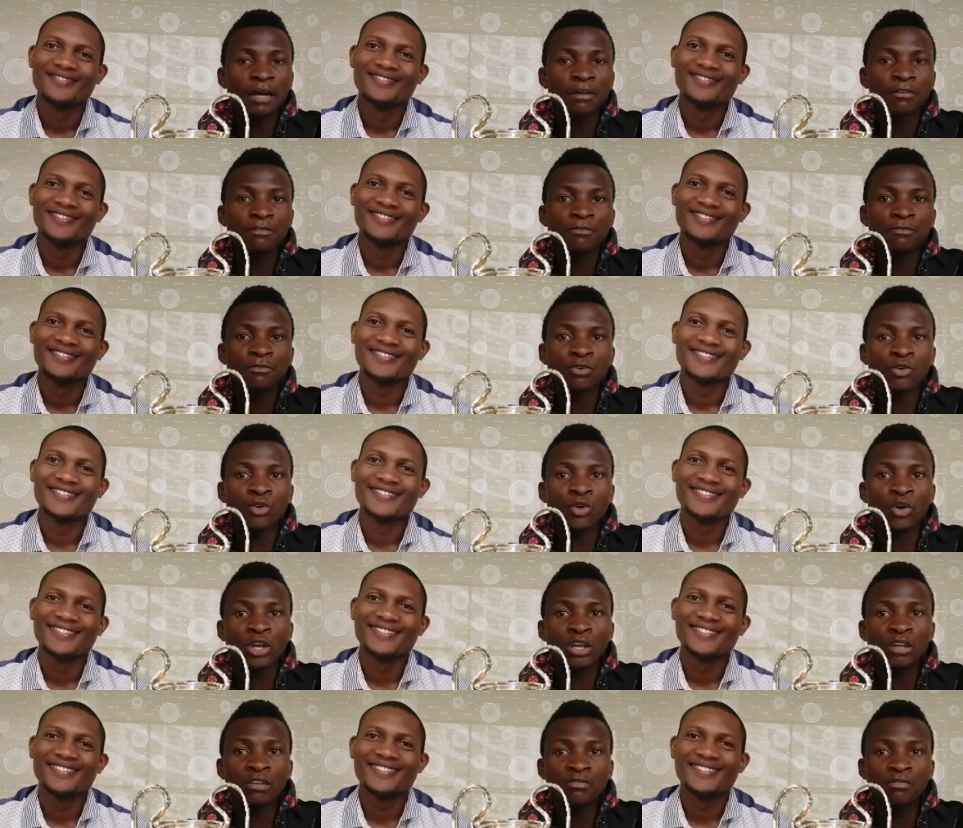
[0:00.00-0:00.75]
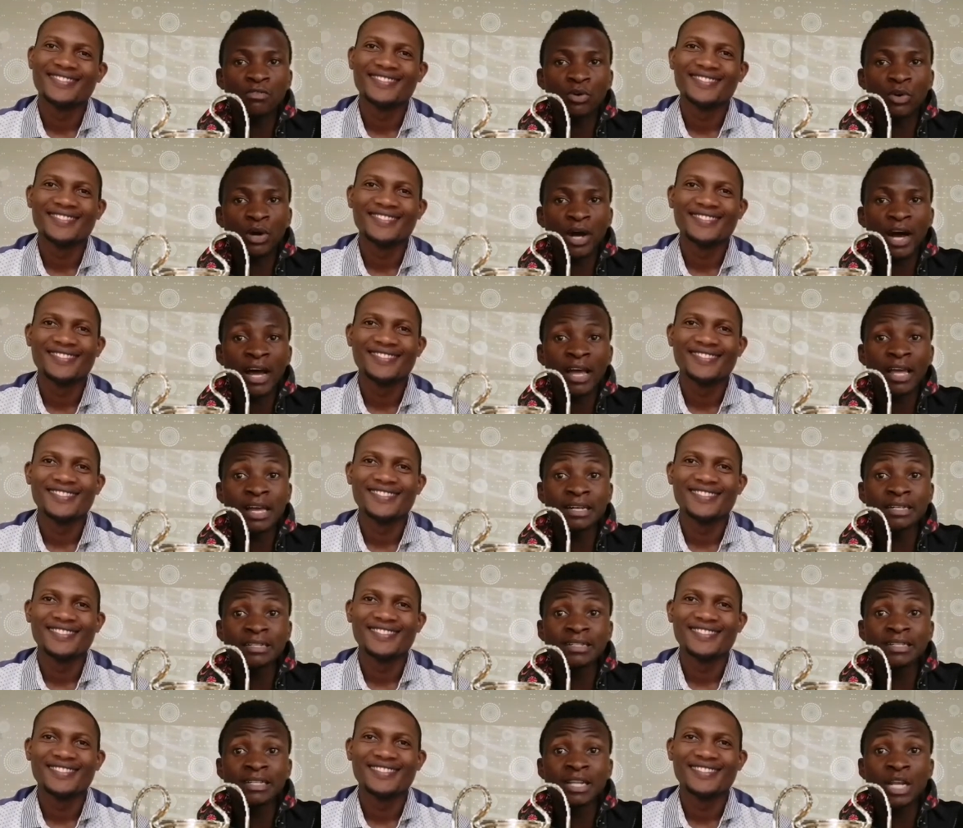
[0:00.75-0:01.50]
Speaker 1: and for your info,
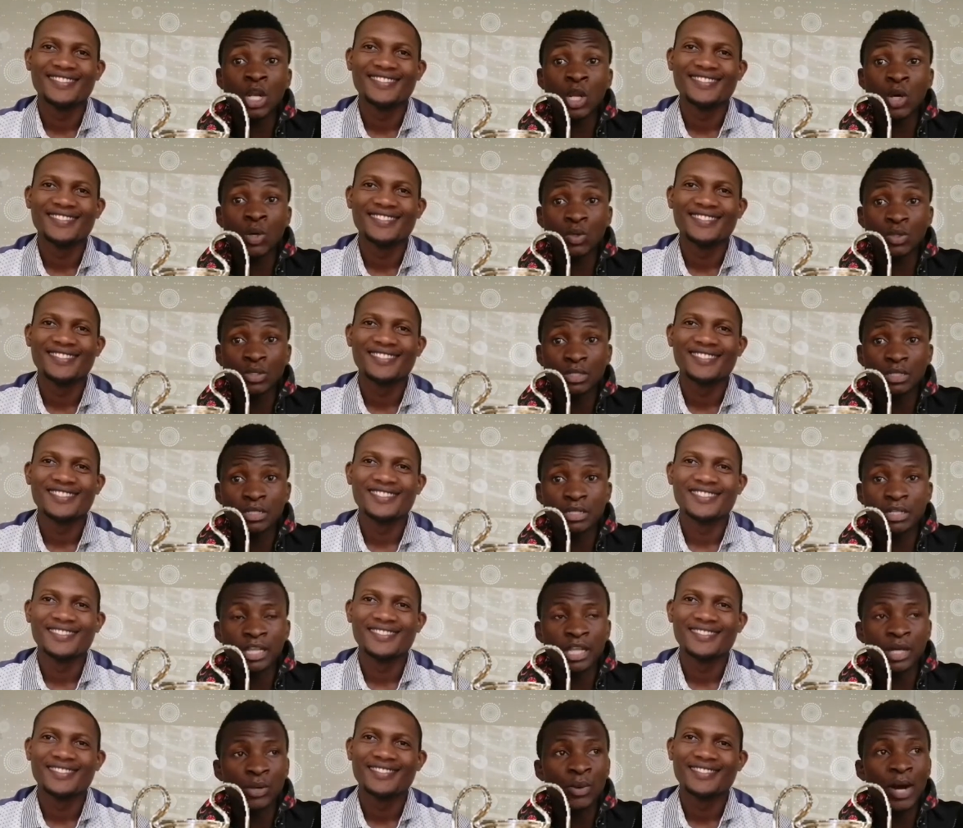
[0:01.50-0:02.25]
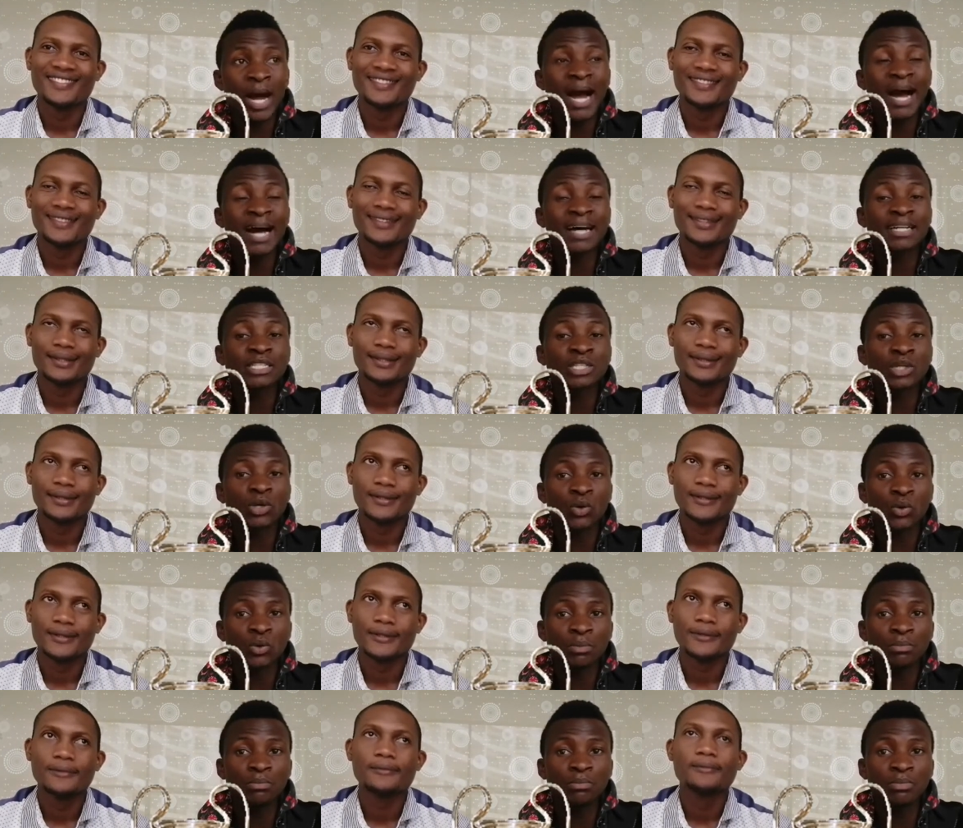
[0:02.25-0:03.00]
Ajax lost. They were at
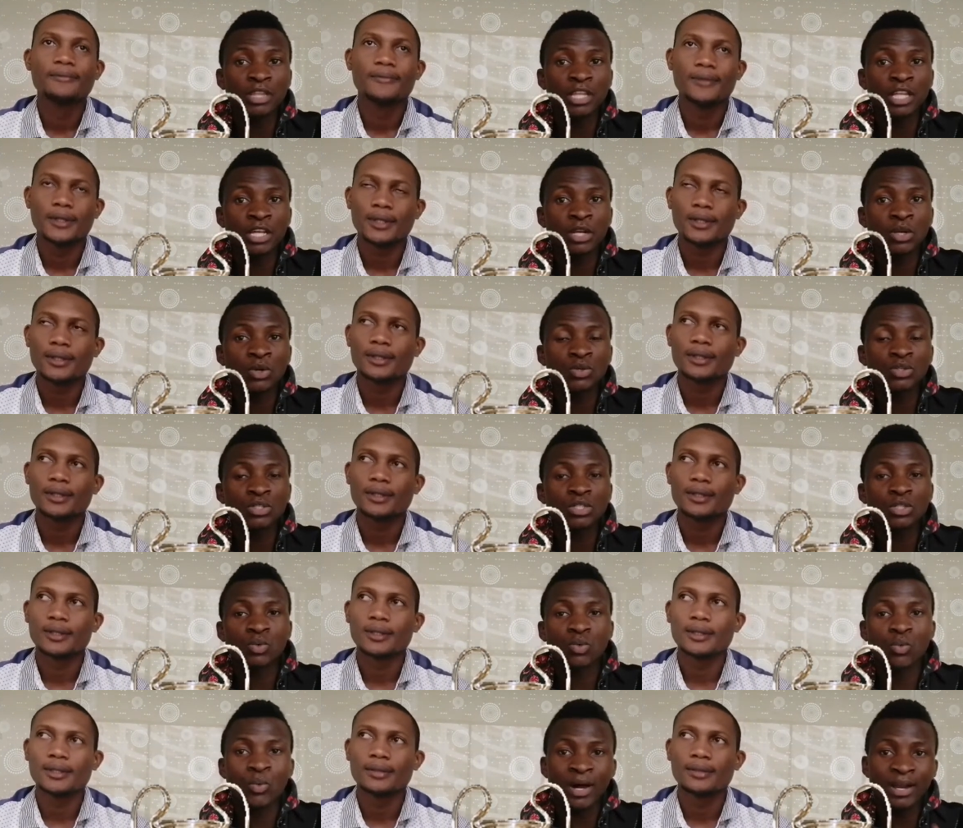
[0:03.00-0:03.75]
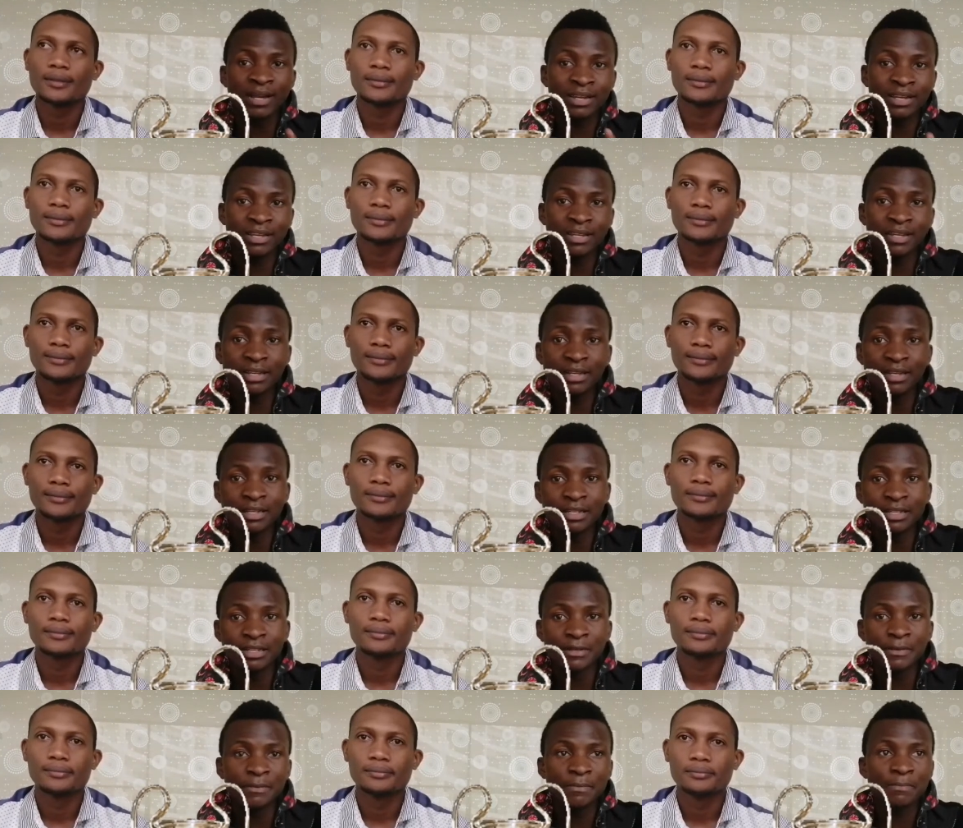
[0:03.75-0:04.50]
home. They lost one 0
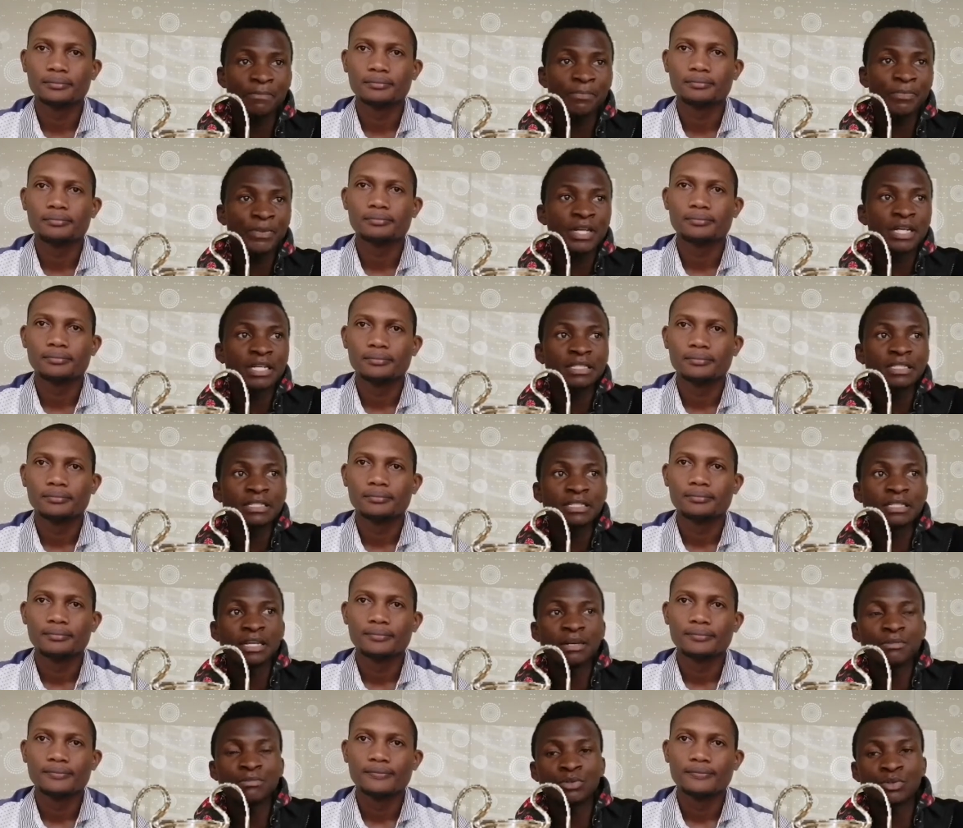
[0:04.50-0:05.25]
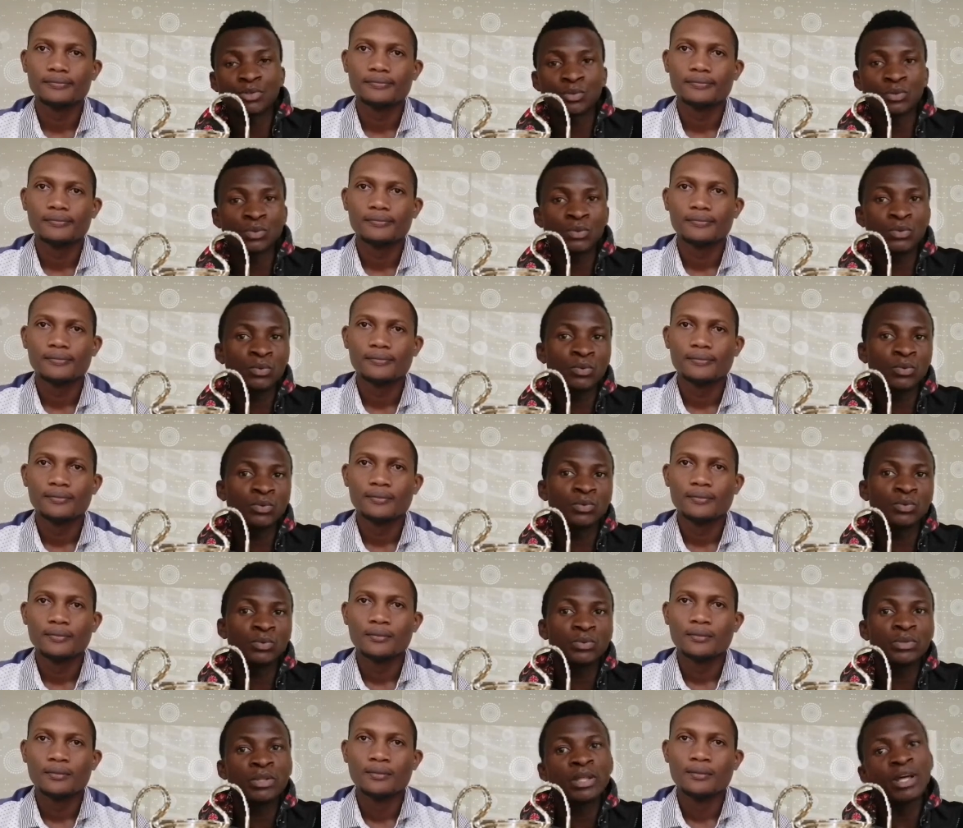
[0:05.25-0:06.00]
Same
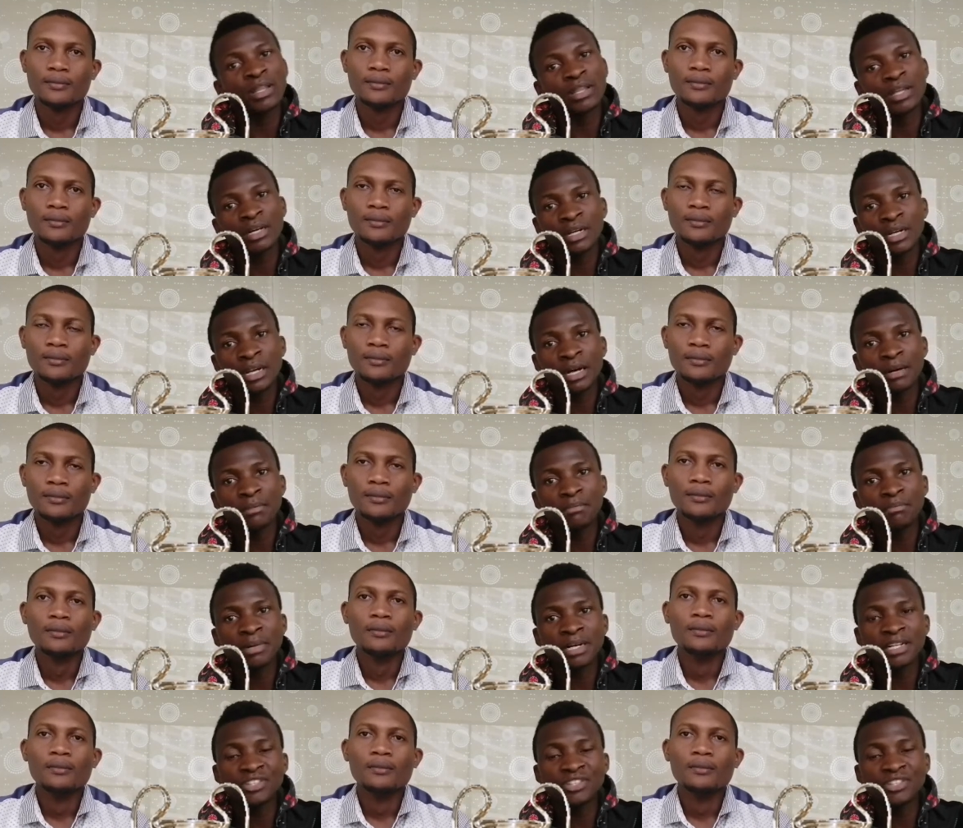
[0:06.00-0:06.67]
to the other club,